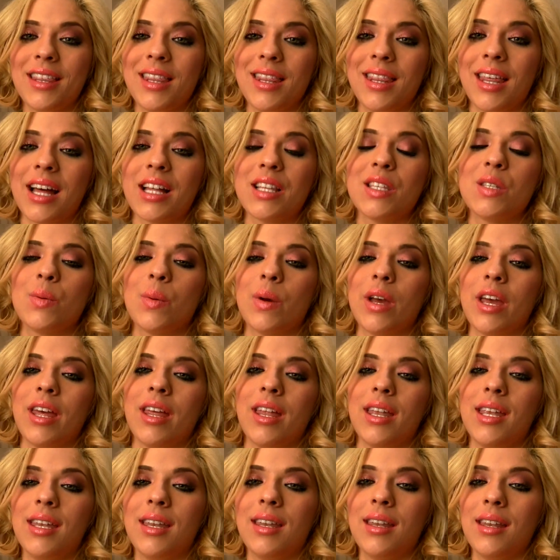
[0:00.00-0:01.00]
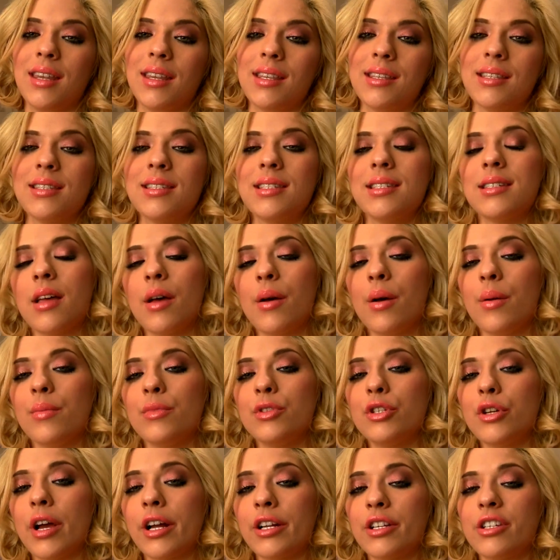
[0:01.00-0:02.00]
That's when
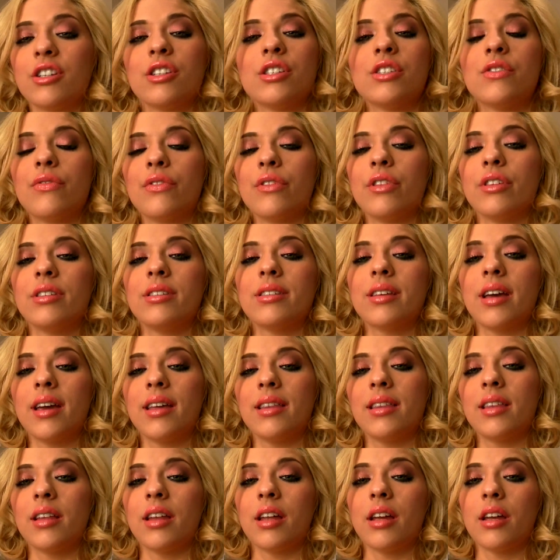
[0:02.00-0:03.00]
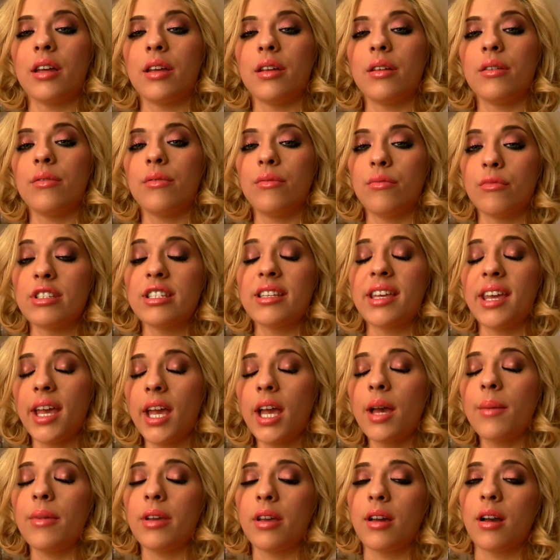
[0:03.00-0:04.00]
some directors for the site that I was
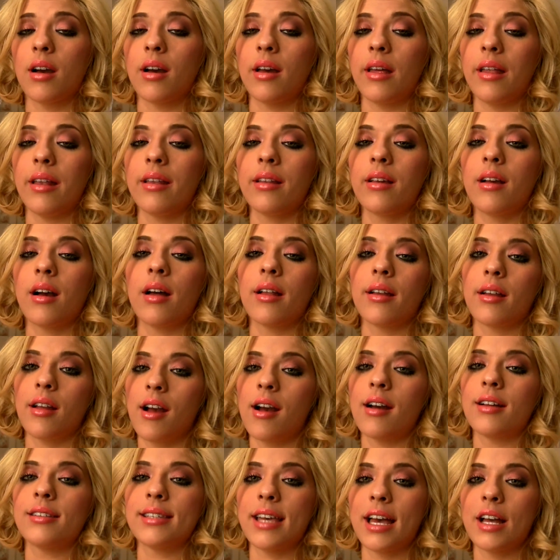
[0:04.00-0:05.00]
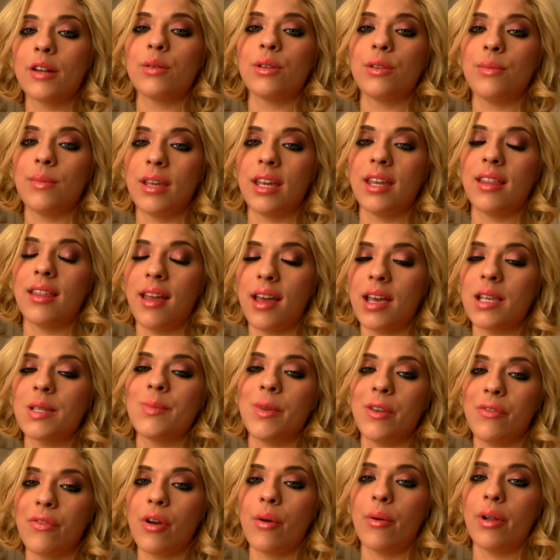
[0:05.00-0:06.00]
camming on got in contact with me, and they asked
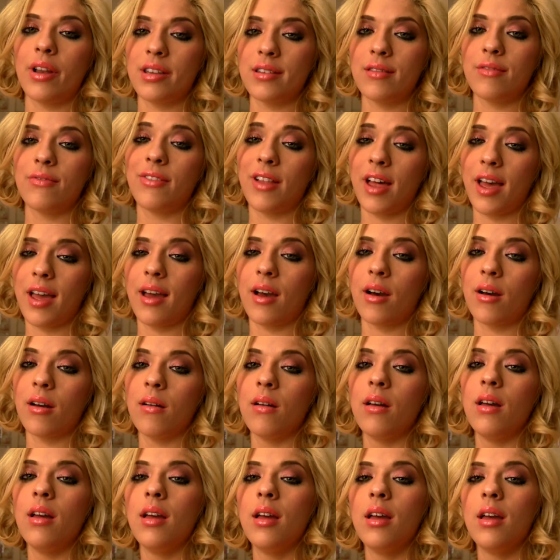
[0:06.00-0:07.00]
me if I wanted to fly out